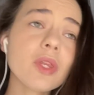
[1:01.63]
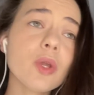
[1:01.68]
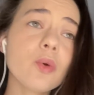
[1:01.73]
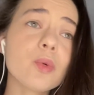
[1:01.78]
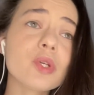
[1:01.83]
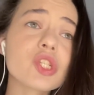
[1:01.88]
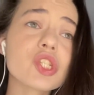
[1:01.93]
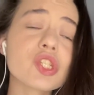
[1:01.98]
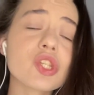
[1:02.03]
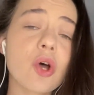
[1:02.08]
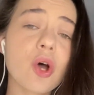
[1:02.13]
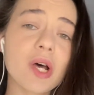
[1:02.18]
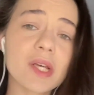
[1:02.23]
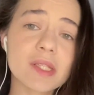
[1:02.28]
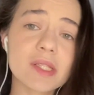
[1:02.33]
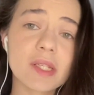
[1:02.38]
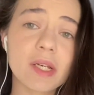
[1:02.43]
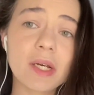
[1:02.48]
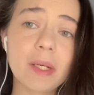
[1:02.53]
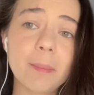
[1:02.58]
which is
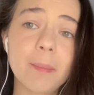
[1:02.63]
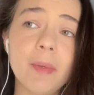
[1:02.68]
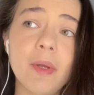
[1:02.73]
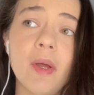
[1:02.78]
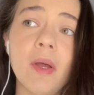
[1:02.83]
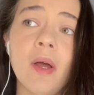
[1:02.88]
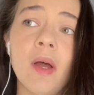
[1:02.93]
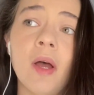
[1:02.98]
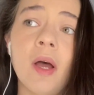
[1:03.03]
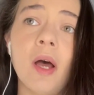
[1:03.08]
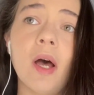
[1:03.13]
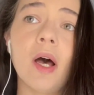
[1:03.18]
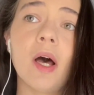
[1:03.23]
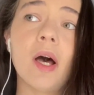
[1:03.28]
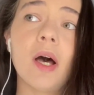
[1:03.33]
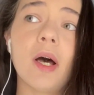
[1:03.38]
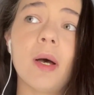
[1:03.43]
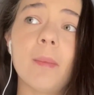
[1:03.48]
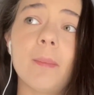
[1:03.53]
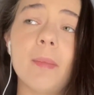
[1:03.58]
awesome.
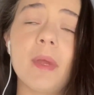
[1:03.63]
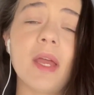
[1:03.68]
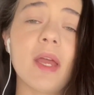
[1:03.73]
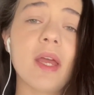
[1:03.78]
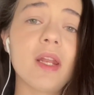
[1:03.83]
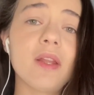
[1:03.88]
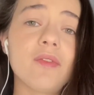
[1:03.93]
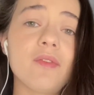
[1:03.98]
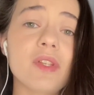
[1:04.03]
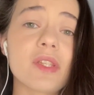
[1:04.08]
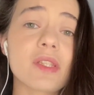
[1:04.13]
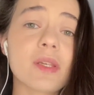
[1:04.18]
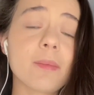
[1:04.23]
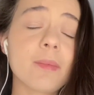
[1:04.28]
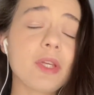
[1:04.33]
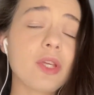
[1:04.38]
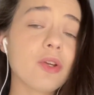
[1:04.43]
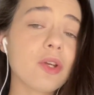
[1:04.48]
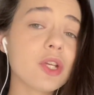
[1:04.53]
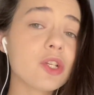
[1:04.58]
Um, and if it's
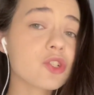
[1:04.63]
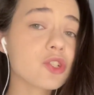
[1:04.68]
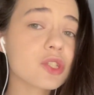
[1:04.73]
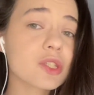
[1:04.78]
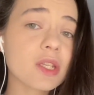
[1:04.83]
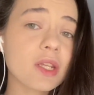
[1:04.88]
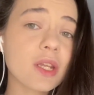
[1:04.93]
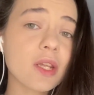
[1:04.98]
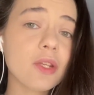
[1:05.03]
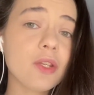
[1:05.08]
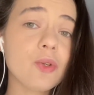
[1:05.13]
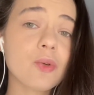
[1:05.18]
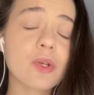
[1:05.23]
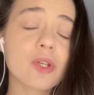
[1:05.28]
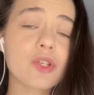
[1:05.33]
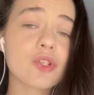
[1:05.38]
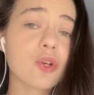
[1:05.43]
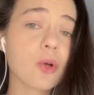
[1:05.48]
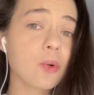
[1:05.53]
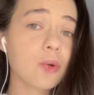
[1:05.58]
something you're interested in, you
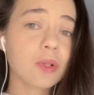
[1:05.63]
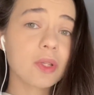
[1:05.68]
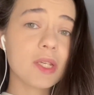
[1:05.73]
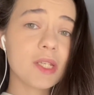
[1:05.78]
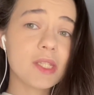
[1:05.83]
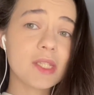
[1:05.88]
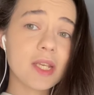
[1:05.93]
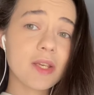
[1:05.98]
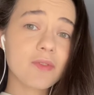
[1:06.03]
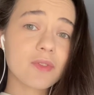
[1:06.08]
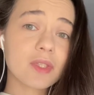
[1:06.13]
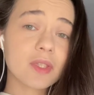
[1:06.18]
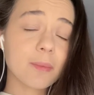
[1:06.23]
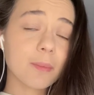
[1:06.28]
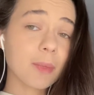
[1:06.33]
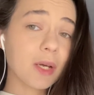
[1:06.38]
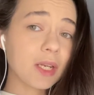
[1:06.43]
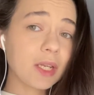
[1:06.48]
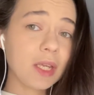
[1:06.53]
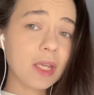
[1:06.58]
can totally save some
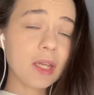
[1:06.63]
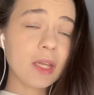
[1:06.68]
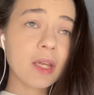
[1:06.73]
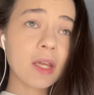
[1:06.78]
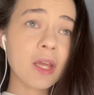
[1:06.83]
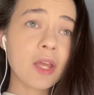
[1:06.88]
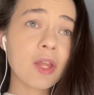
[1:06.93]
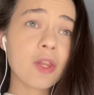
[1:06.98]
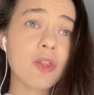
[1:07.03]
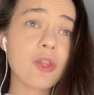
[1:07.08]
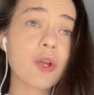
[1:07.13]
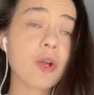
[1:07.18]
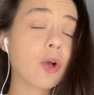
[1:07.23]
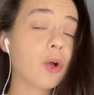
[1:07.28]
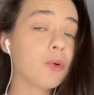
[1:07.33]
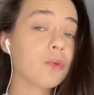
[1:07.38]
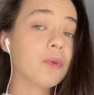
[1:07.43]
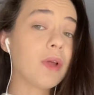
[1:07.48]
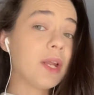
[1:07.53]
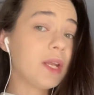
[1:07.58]
money. They're
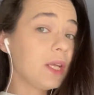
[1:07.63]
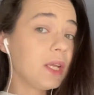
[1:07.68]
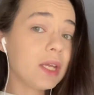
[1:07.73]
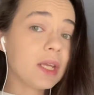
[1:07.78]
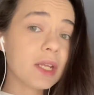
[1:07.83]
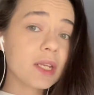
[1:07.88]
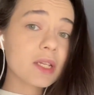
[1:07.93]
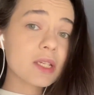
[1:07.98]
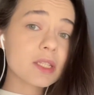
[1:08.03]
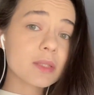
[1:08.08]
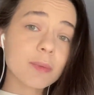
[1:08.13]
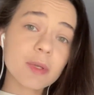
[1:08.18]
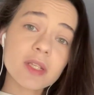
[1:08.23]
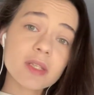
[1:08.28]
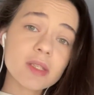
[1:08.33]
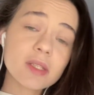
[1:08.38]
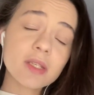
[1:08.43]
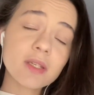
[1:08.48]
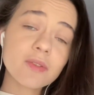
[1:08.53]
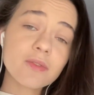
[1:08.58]
already
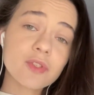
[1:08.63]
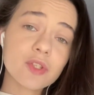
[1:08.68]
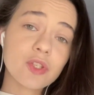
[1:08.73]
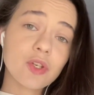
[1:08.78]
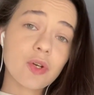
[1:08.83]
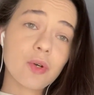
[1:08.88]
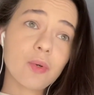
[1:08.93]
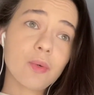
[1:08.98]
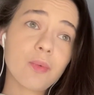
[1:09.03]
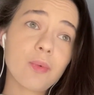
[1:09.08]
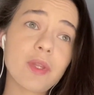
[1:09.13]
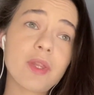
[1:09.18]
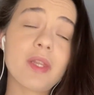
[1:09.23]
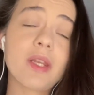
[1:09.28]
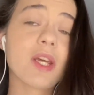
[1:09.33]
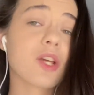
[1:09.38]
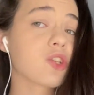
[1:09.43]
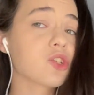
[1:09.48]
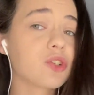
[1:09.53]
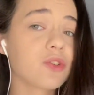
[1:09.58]
inexpensive, so with an
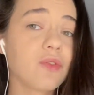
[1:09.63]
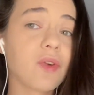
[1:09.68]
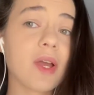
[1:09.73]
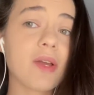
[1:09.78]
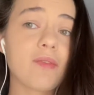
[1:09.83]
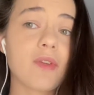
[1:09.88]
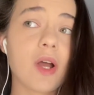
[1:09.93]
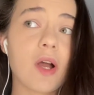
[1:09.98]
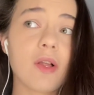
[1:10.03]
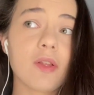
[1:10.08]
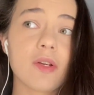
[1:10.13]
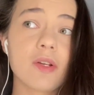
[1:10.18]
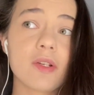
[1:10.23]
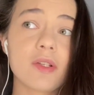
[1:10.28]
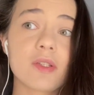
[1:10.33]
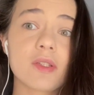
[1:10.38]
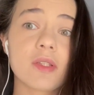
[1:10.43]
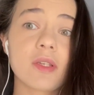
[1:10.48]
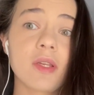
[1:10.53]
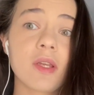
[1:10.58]
extra five
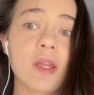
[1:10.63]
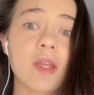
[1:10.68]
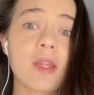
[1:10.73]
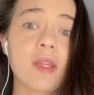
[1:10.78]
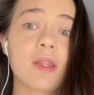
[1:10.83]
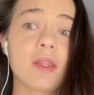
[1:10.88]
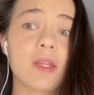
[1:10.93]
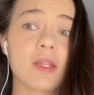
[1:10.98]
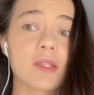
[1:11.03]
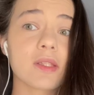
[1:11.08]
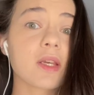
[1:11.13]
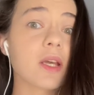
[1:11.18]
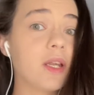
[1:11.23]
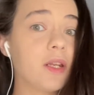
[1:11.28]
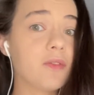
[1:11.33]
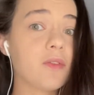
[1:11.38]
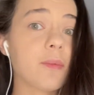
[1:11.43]
dollars, that's kind of